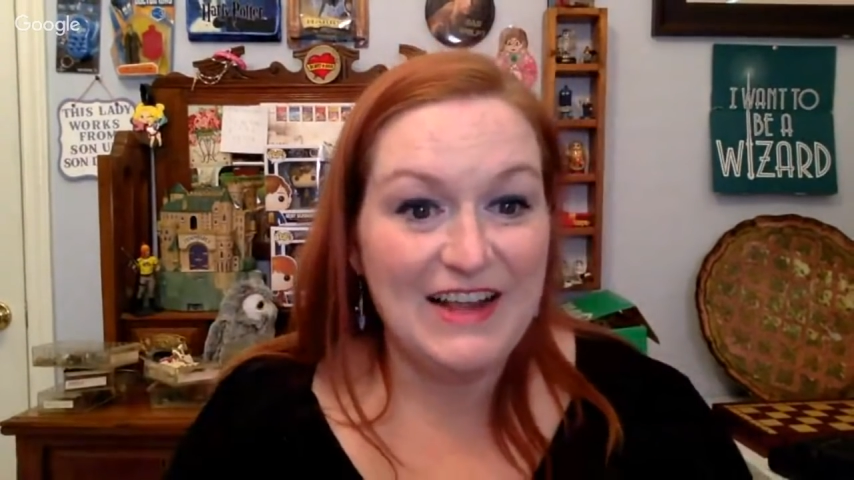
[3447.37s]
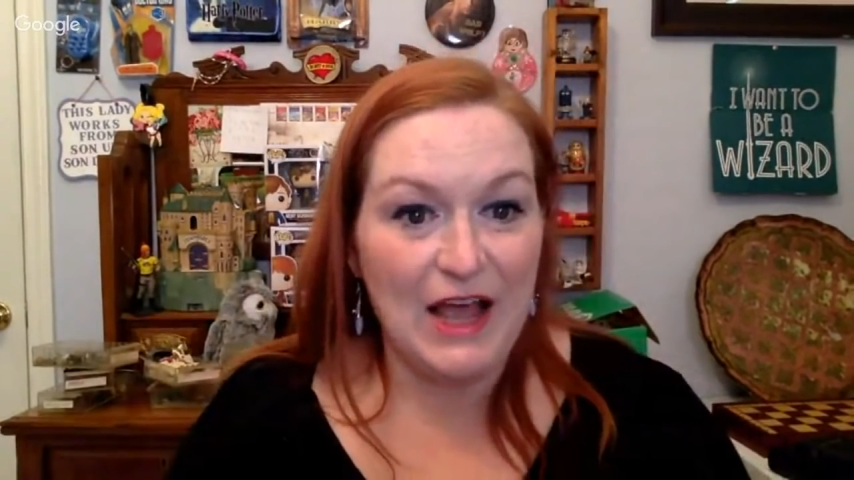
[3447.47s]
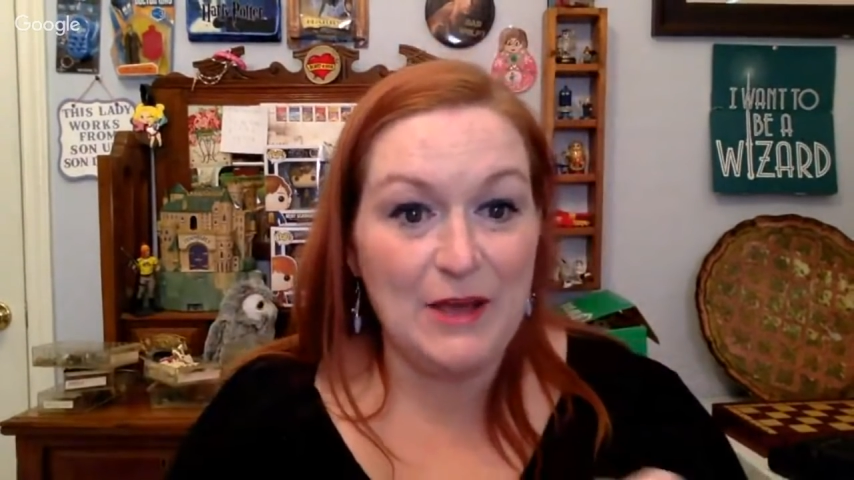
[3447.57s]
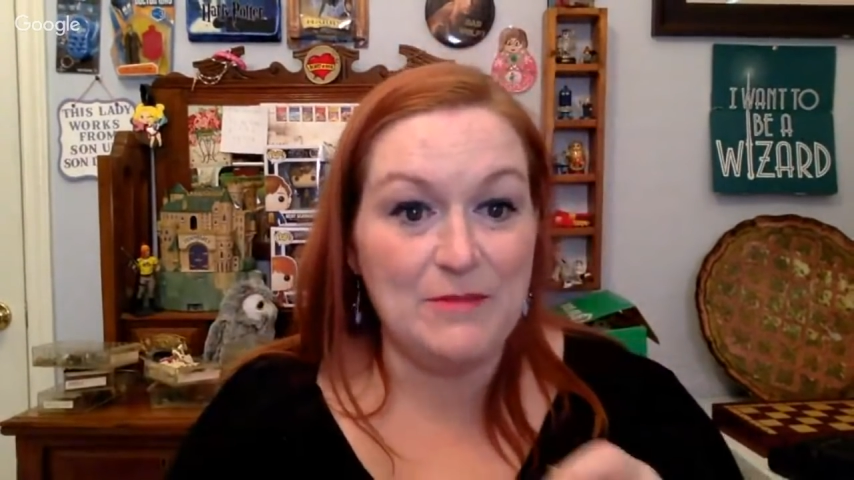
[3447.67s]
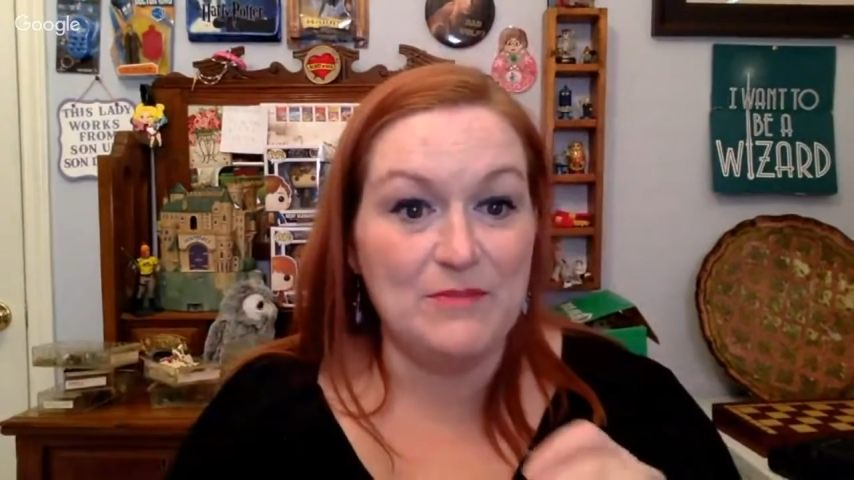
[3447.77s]

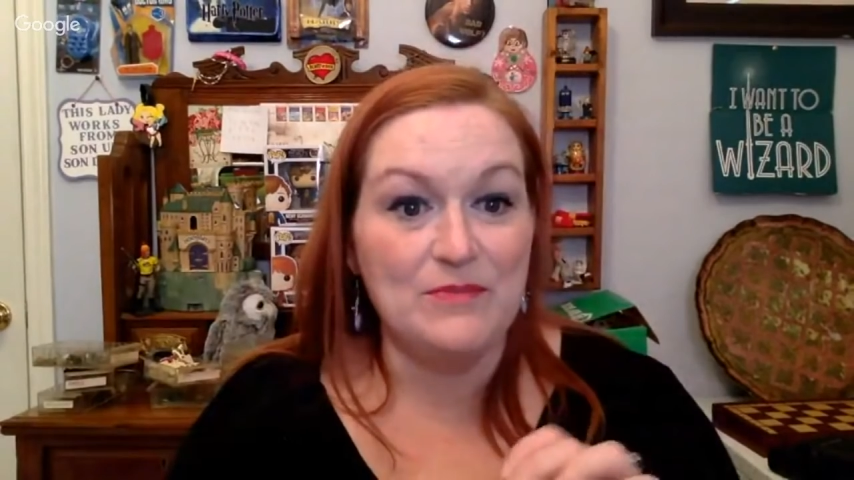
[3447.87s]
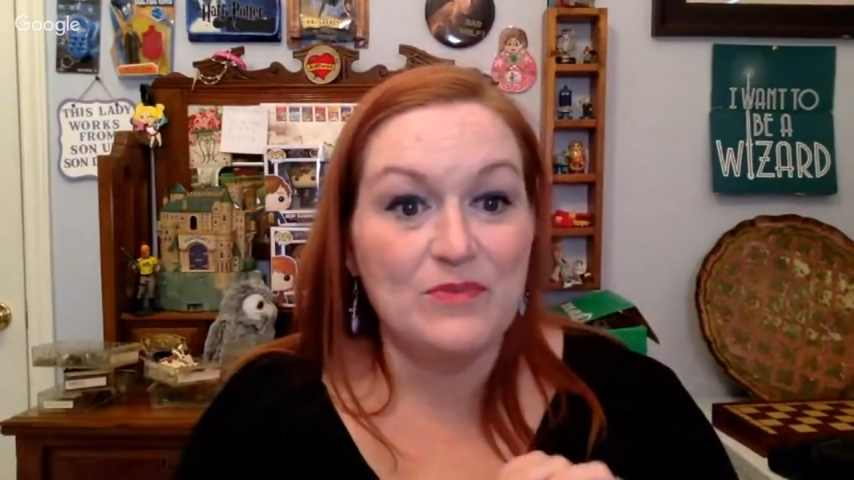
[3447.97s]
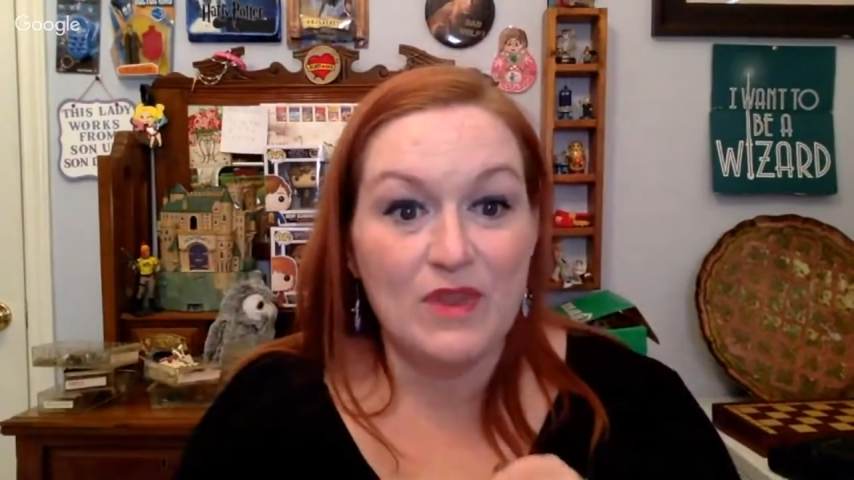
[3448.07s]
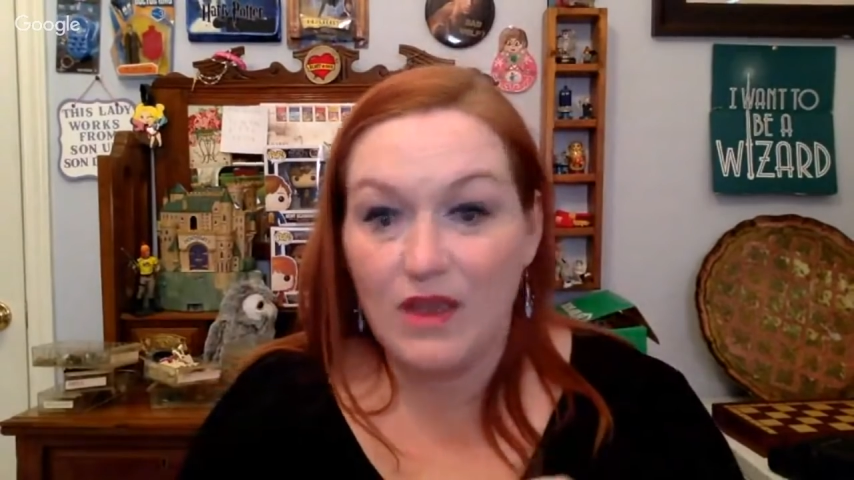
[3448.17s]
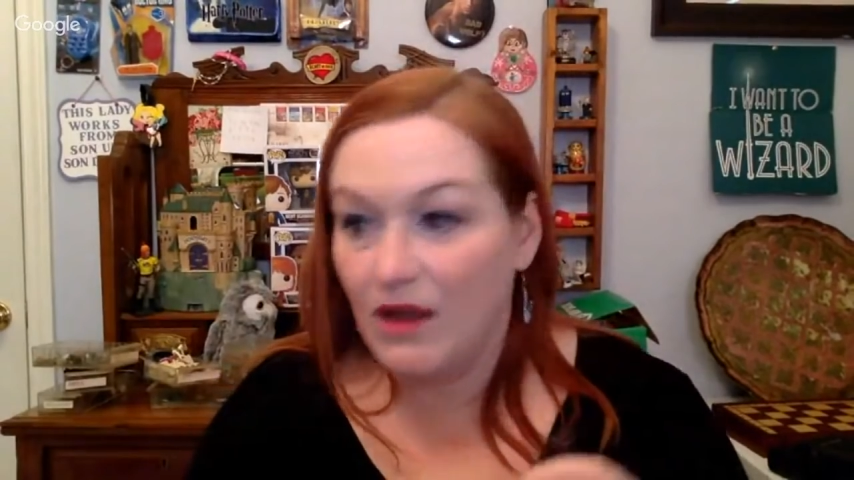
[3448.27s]
Um,
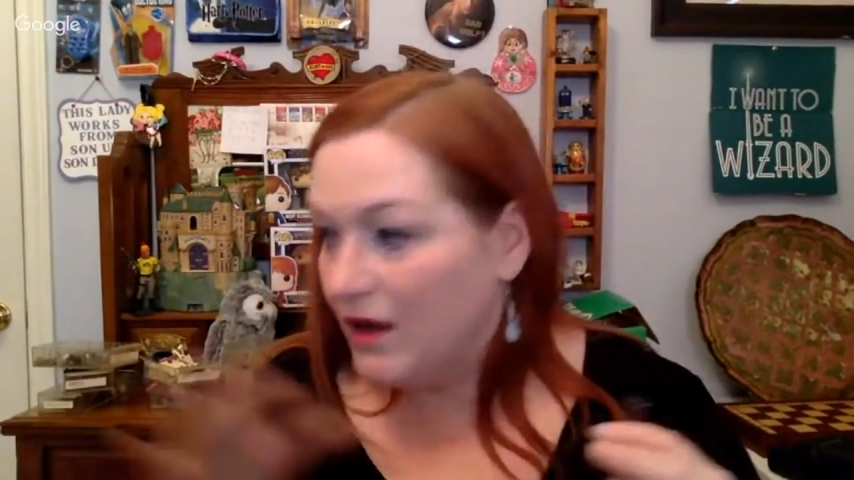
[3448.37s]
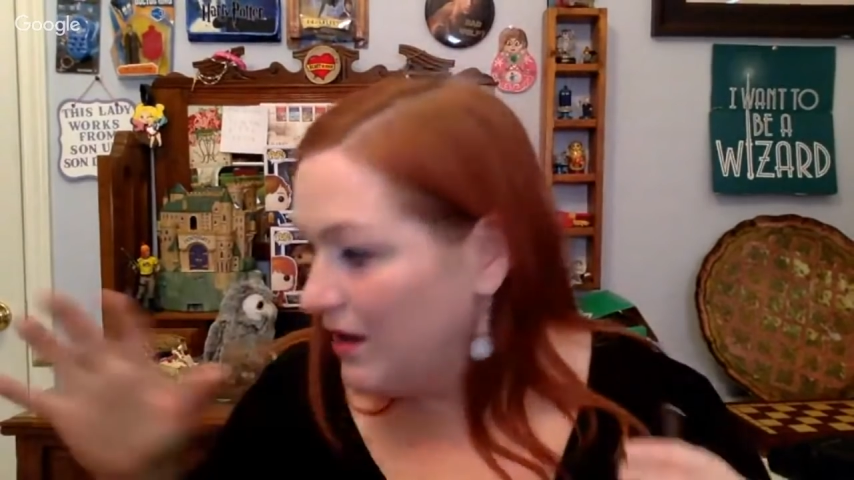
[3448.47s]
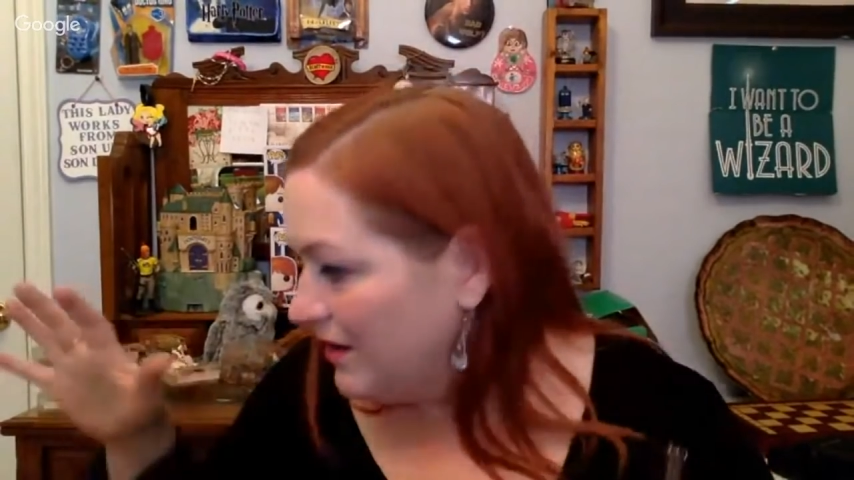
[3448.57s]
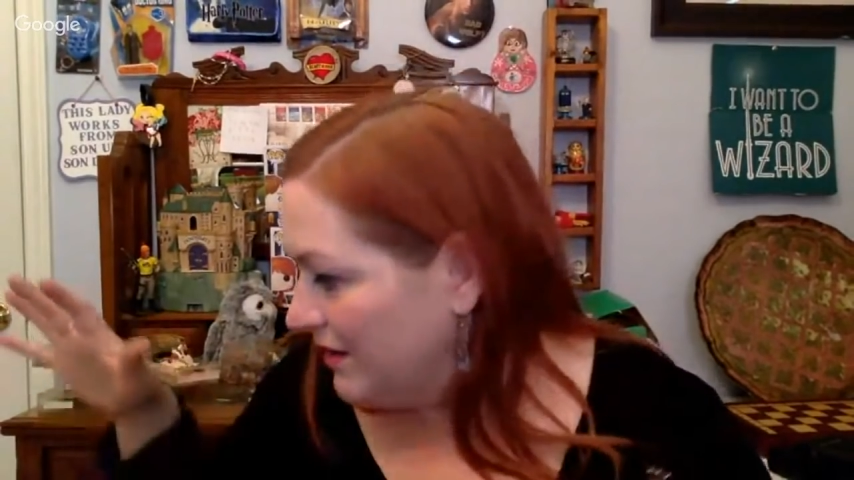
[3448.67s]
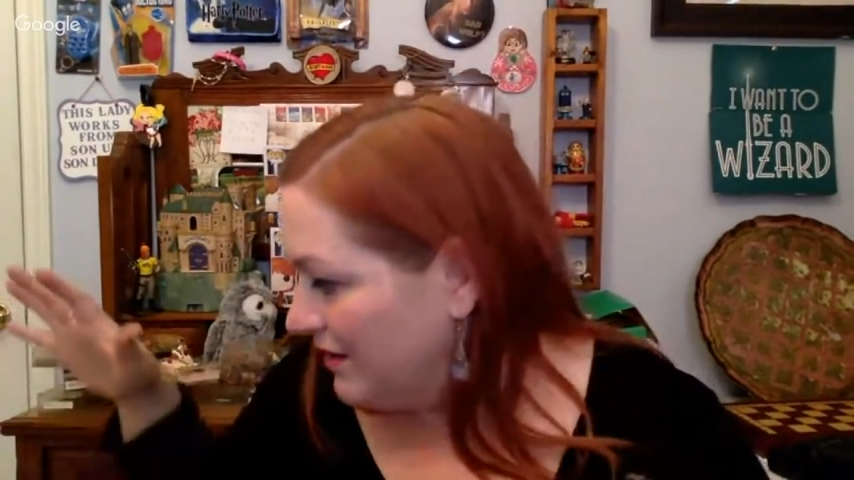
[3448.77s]

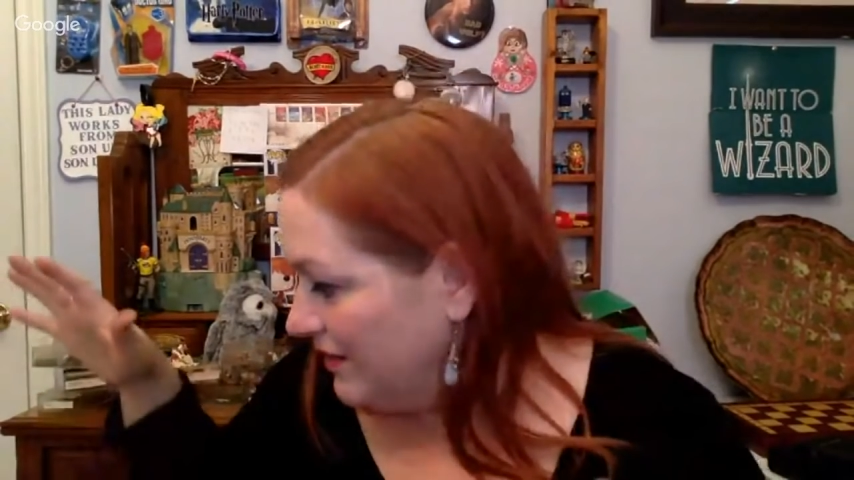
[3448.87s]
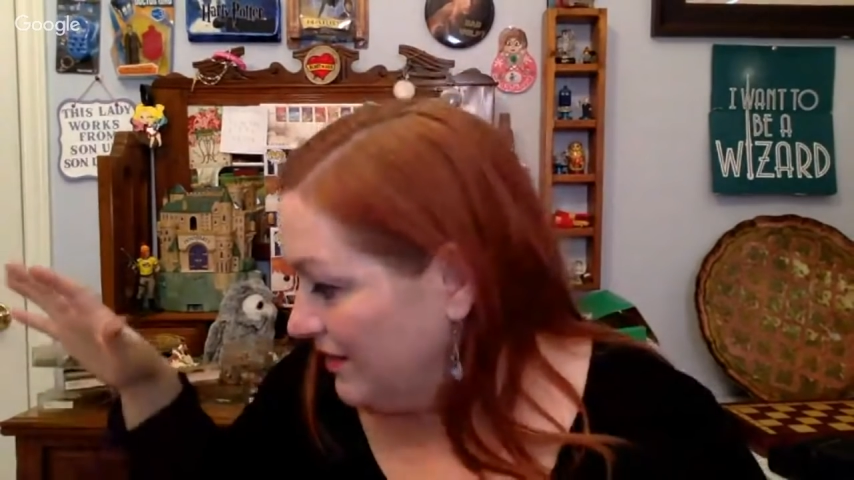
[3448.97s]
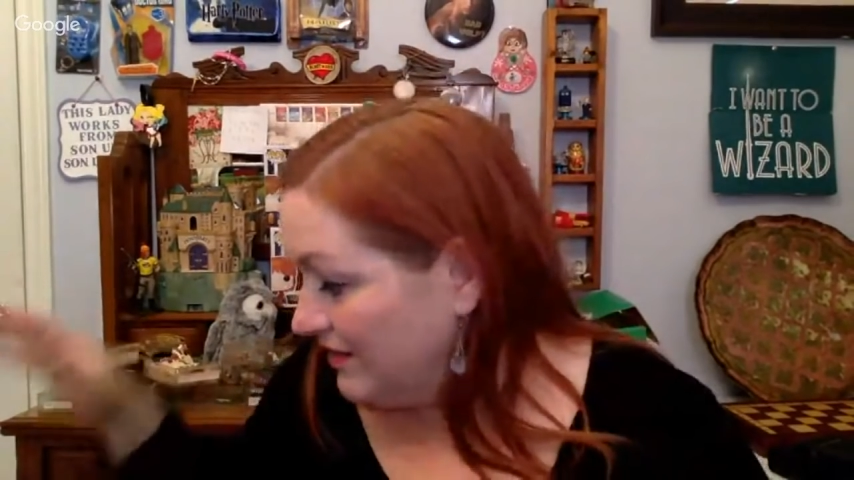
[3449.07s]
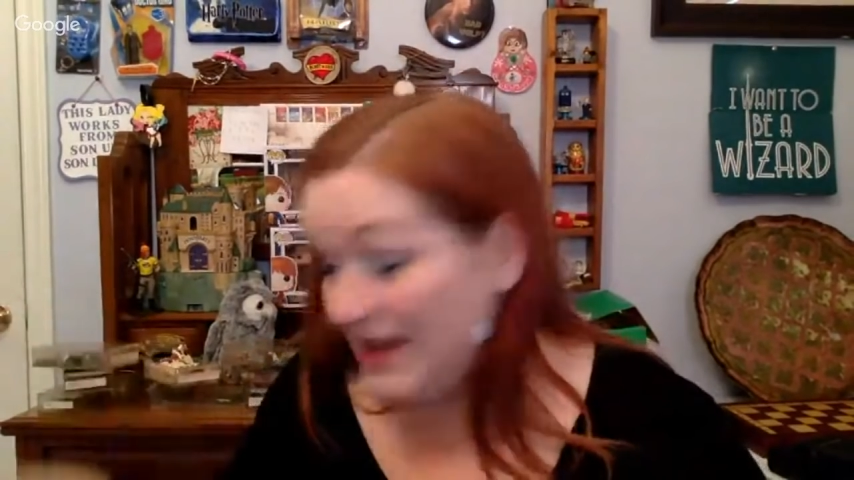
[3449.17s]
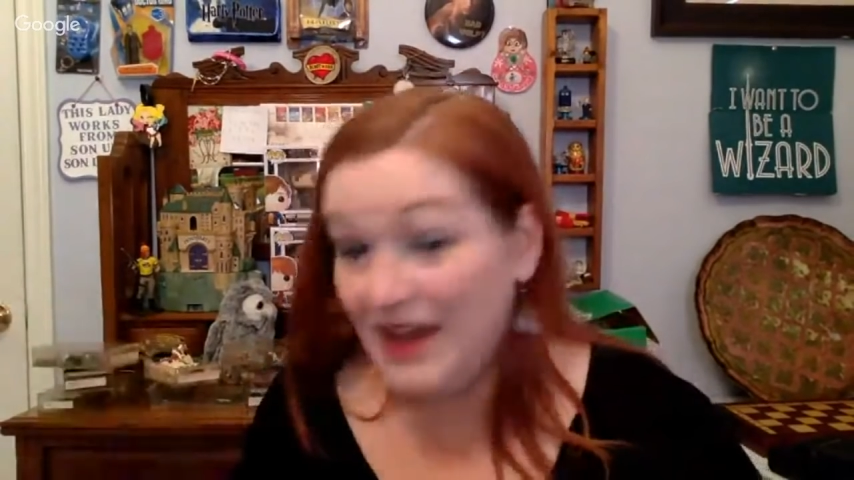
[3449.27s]

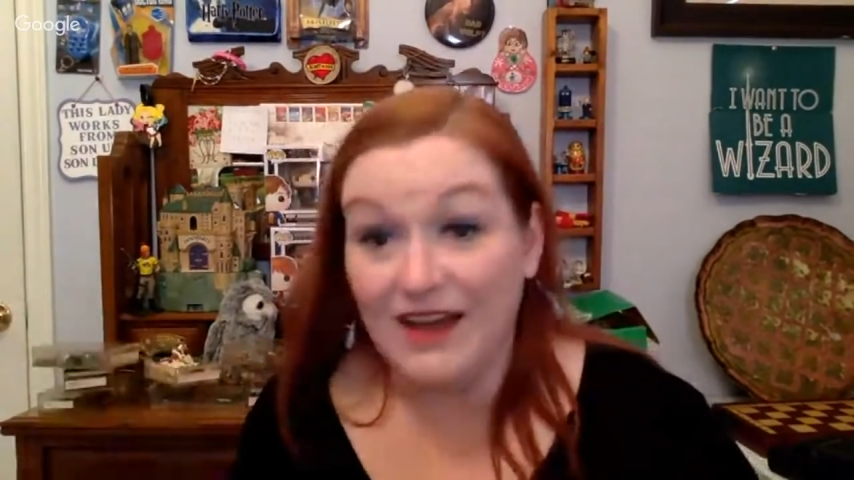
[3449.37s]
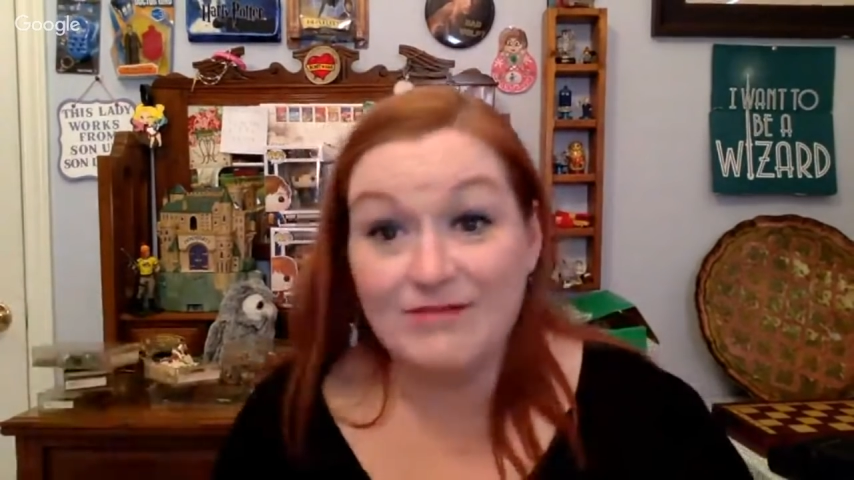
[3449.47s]
yeah,